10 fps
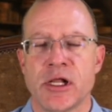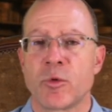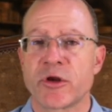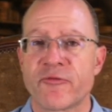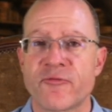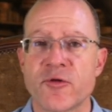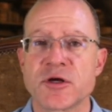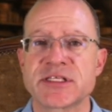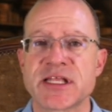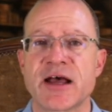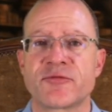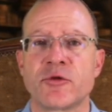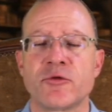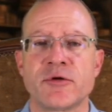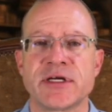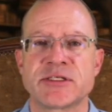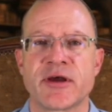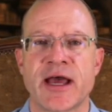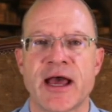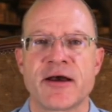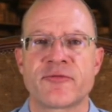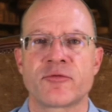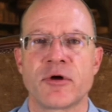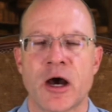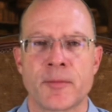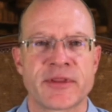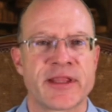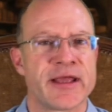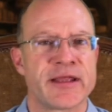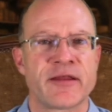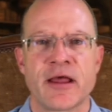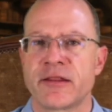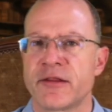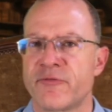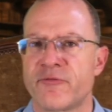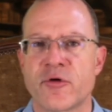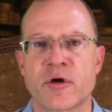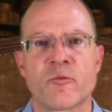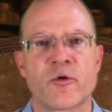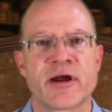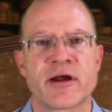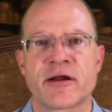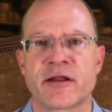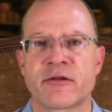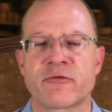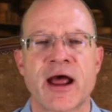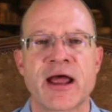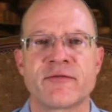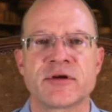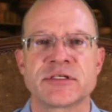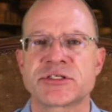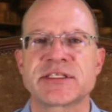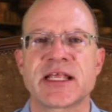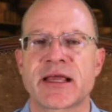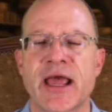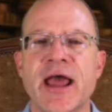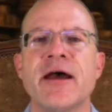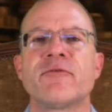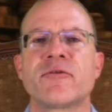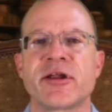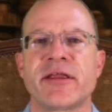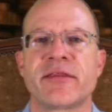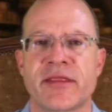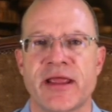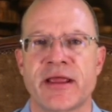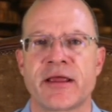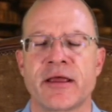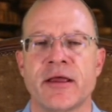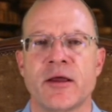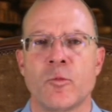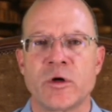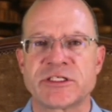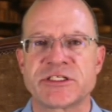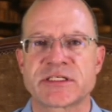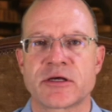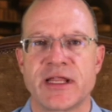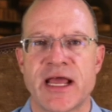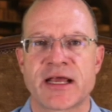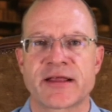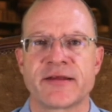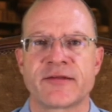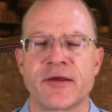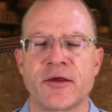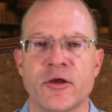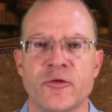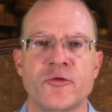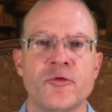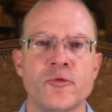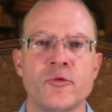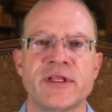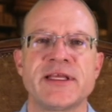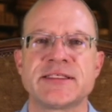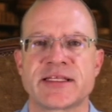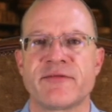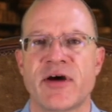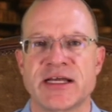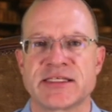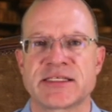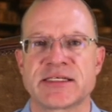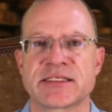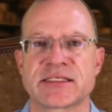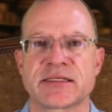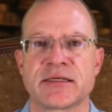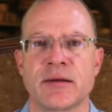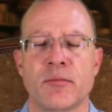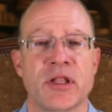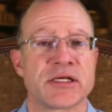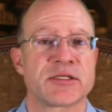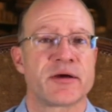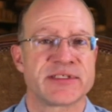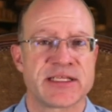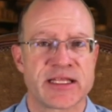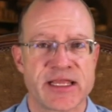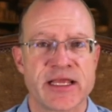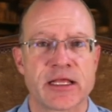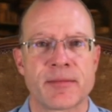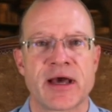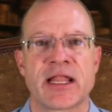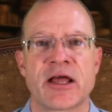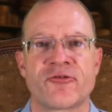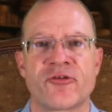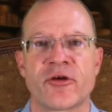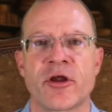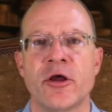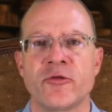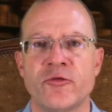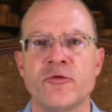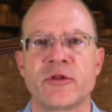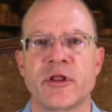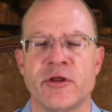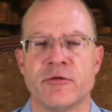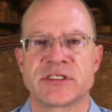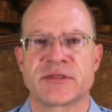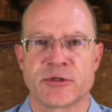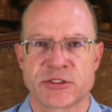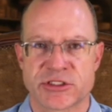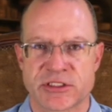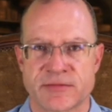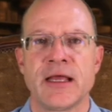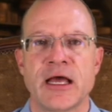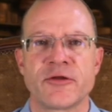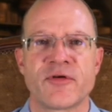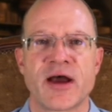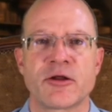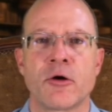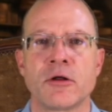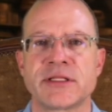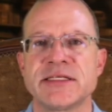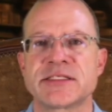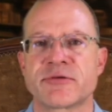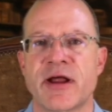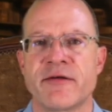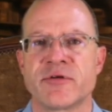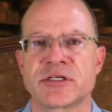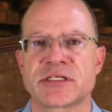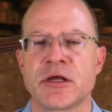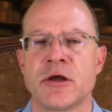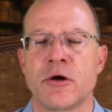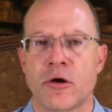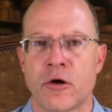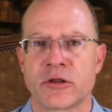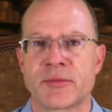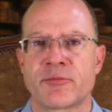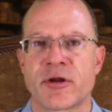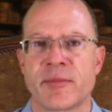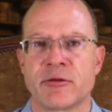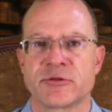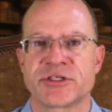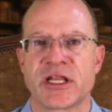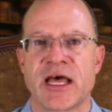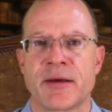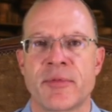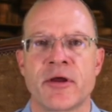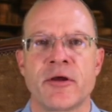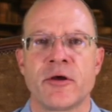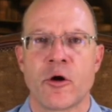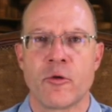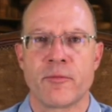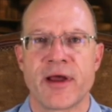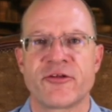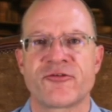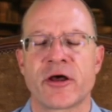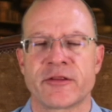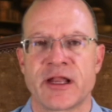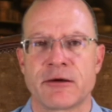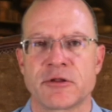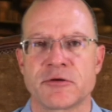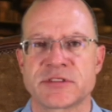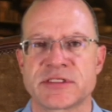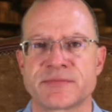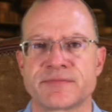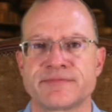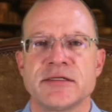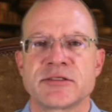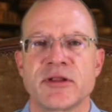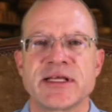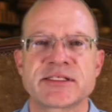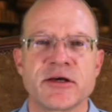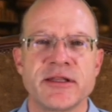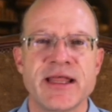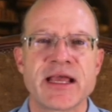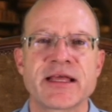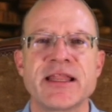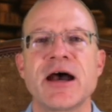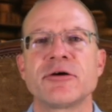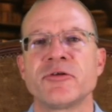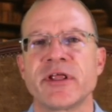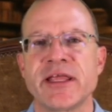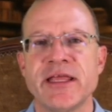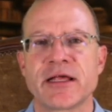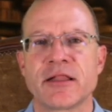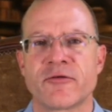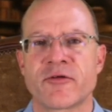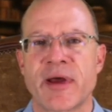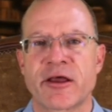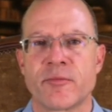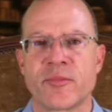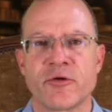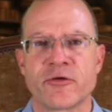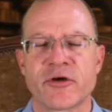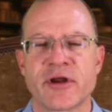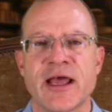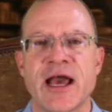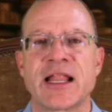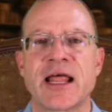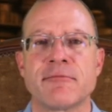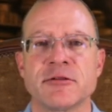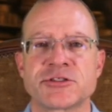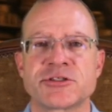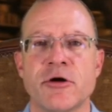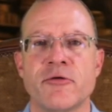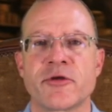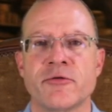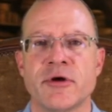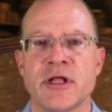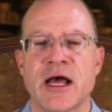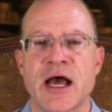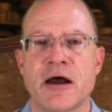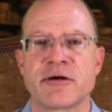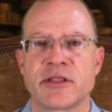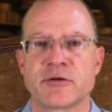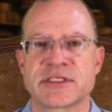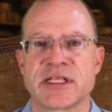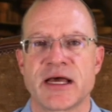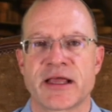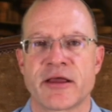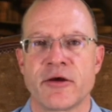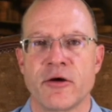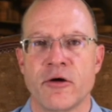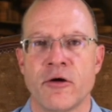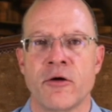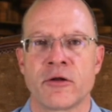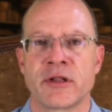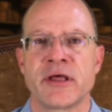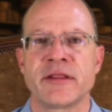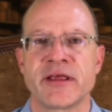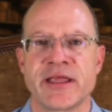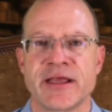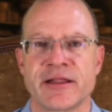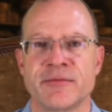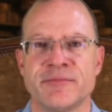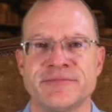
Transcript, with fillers: What you first have to do is you have to update the firmware, the drivers, just like everything which is connected to these devices, plus obviously the Eagle Manager, to the newest version. And you find all these drivers on the PrimaLuceLab homepage under downloads. So let's connect now to the Eagle over my computer and I will show you how it looks like on the Eagle.